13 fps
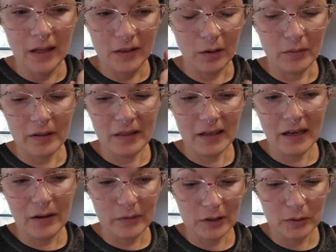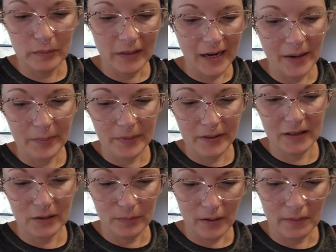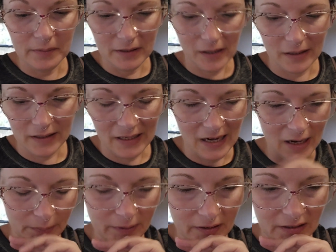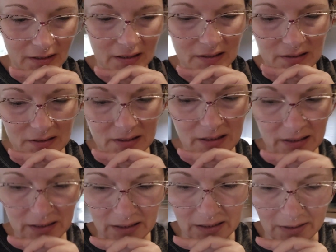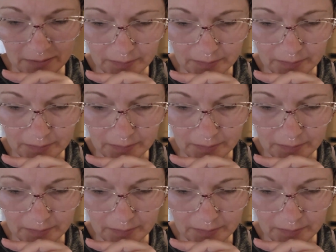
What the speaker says: The only thing I wish would happen, that's probably not going to happen, is the